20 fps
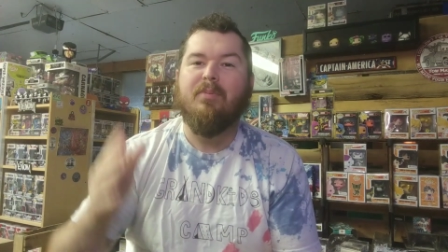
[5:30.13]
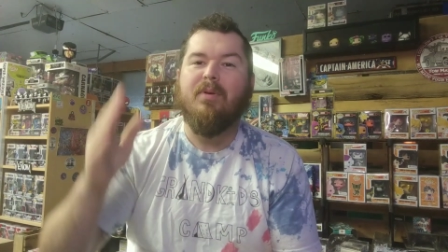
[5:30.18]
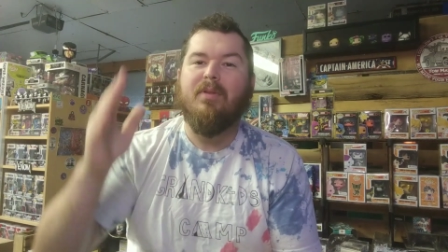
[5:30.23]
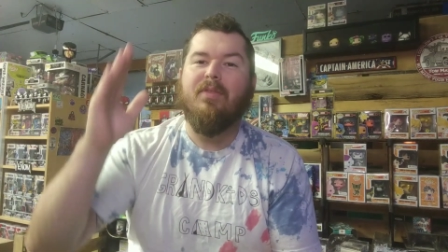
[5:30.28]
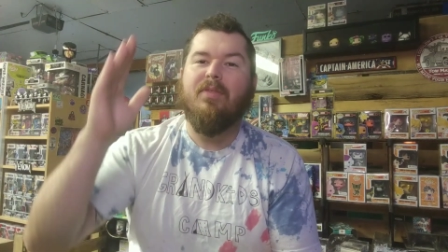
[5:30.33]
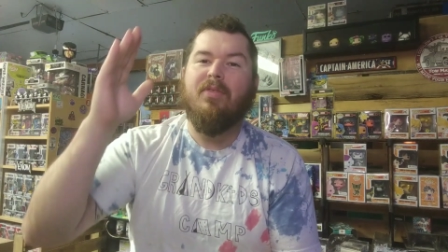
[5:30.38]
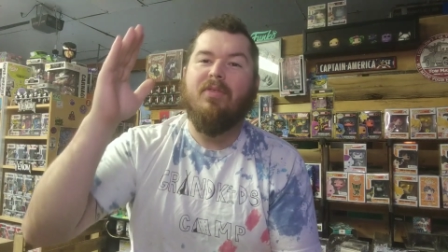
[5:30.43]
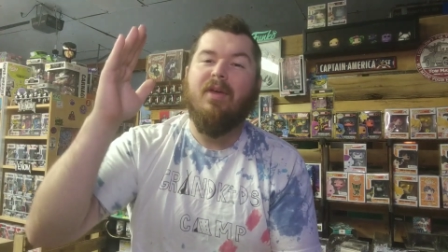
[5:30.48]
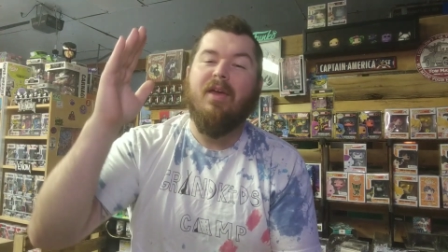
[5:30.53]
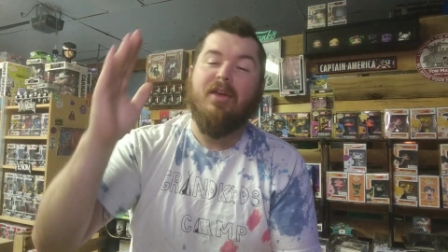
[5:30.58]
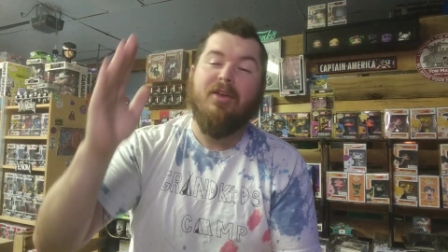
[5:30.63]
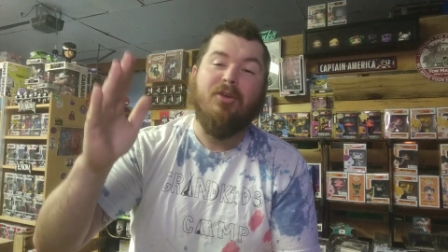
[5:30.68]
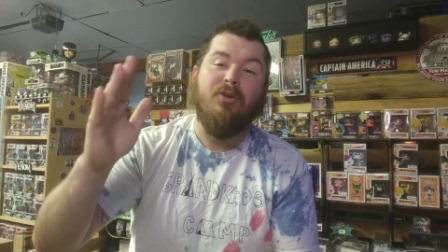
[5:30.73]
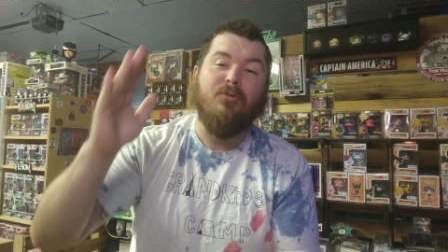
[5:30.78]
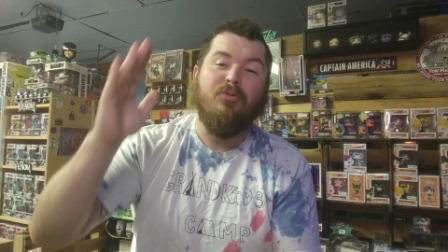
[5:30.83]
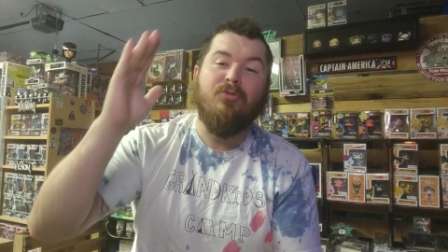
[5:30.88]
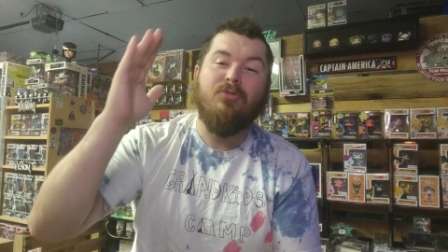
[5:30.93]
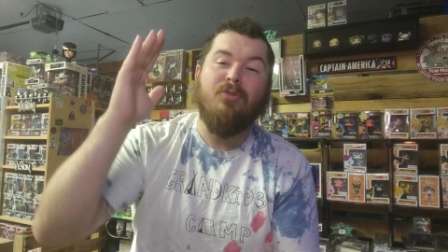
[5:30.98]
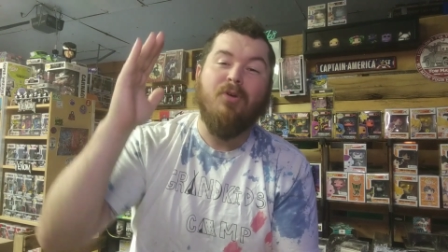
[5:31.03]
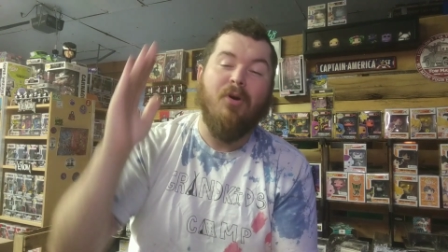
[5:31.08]
But thank
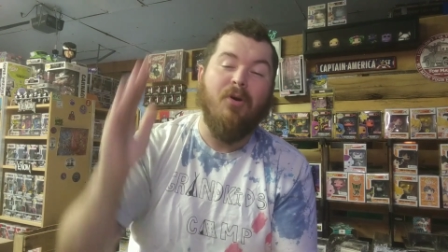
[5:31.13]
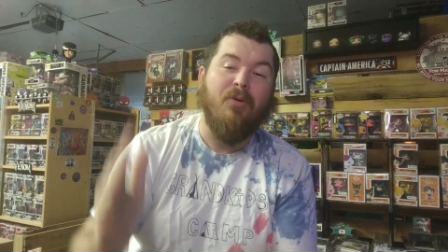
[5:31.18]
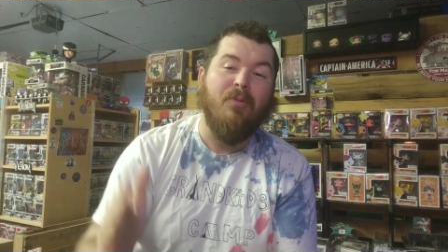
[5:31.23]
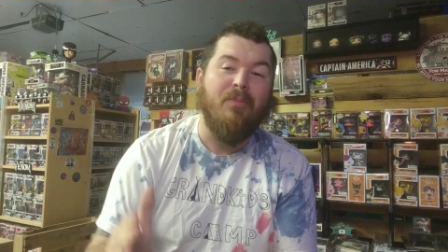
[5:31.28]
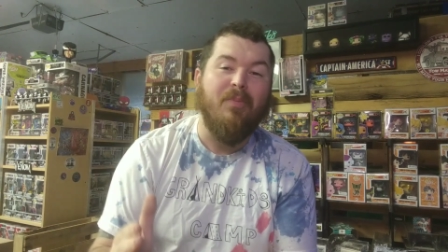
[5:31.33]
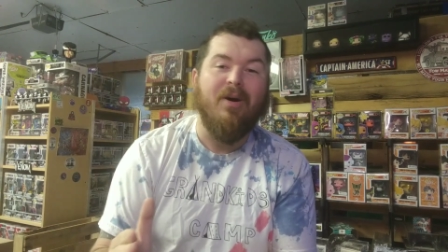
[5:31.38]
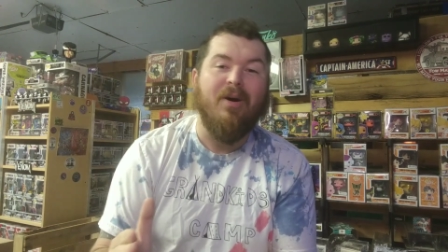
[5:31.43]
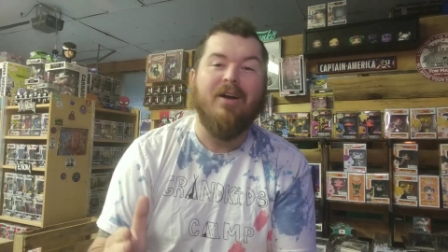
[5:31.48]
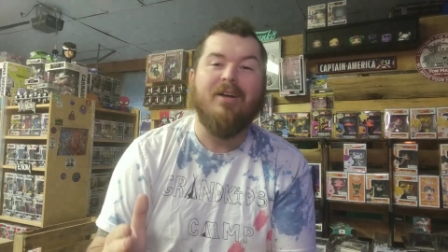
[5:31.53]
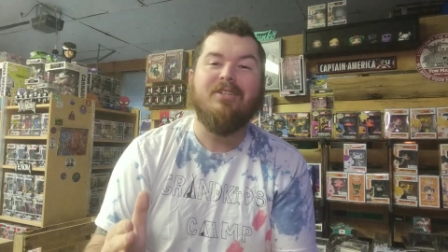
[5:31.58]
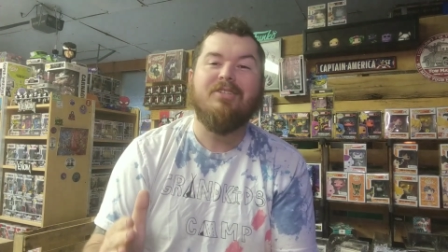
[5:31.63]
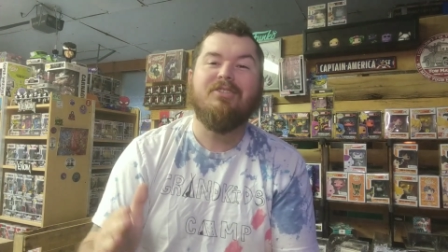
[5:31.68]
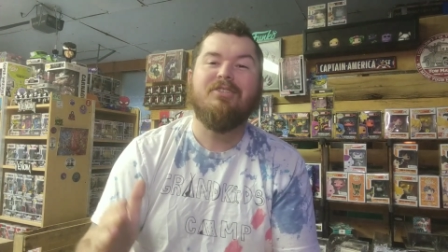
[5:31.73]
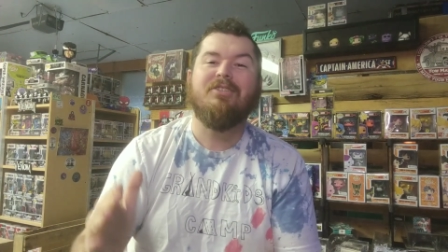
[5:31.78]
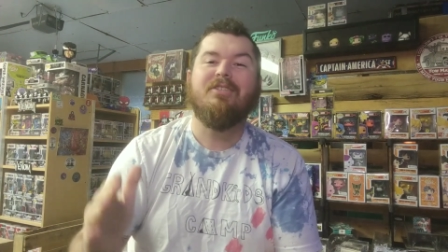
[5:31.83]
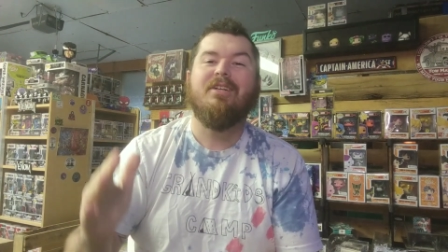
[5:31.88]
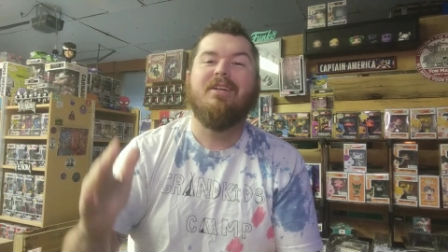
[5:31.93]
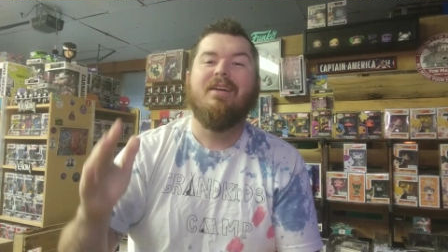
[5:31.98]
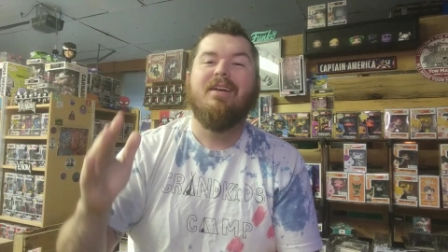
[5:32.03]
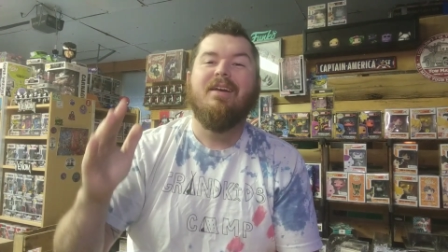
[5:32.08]
you so
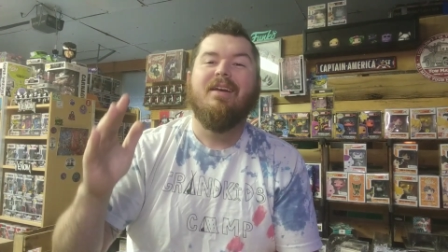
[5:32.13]
much,